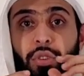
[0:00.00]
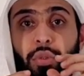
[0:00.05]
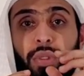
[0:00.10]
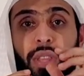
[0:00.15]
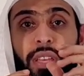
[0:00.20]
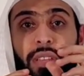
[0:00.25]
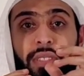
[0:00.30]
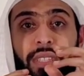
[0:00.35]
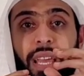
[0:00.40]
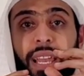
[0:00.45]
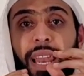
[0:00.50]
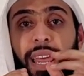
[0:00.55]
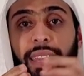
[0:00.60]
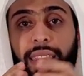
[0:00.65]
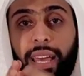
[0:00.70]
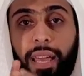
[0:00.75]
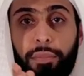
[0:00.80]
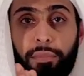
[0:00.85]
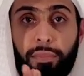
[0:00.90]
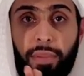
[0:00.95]
So they say
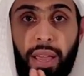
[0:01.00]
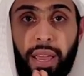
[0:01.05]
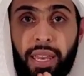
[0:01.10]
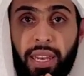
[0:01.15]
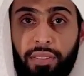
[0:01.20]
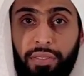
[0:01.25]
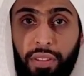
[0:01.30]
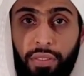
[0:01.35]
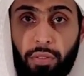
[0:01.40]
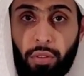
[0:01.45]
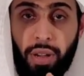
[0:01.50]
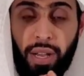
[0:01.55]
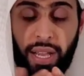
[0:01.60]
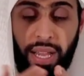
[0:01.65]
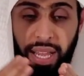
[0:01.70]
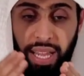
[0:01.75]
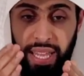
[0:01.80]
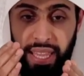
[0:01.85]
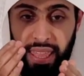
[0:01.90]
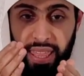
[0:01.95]
like the Hanafi fuqaha,